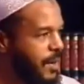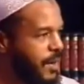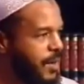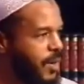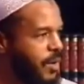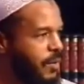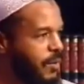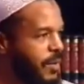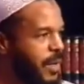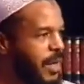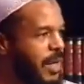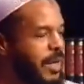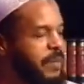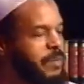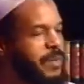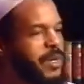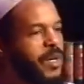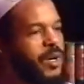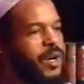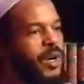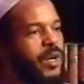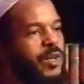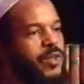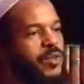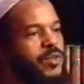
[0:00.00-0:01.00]
merely
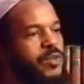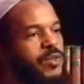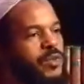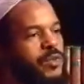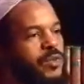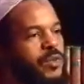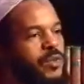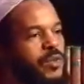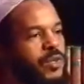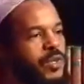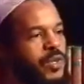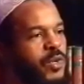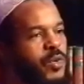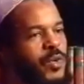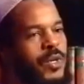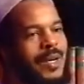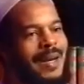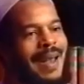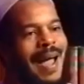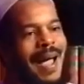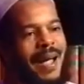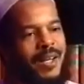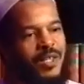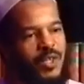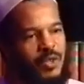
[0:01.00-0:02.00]
because you
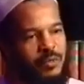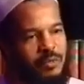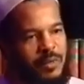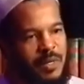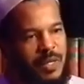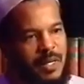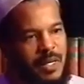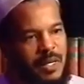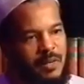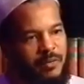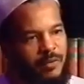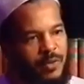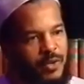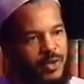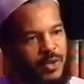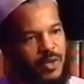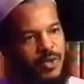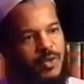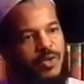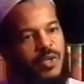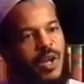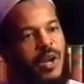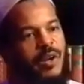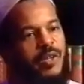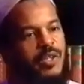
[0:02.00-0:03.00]
would like to believe, you
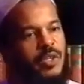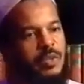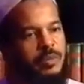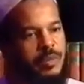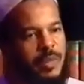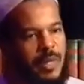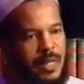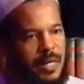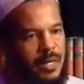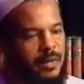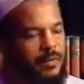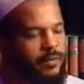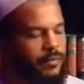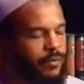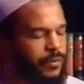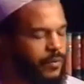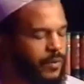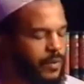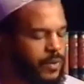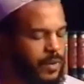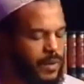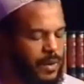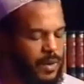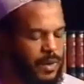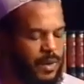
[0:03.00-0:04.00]
just start to believe.